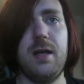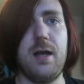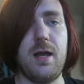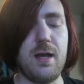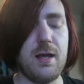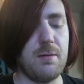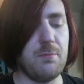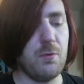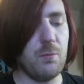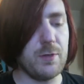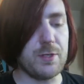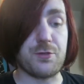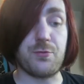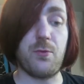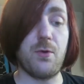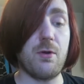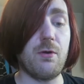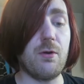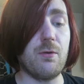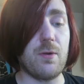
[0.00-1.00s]
um, which
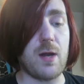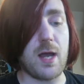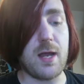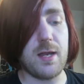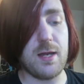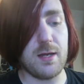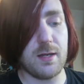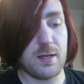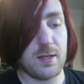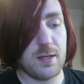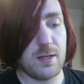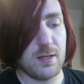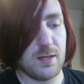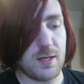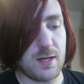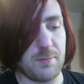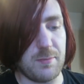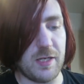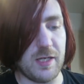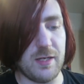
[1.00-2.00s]
are all right.
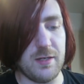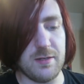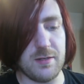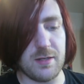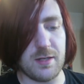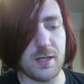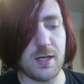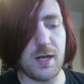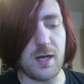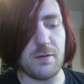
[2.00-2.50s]
I mean,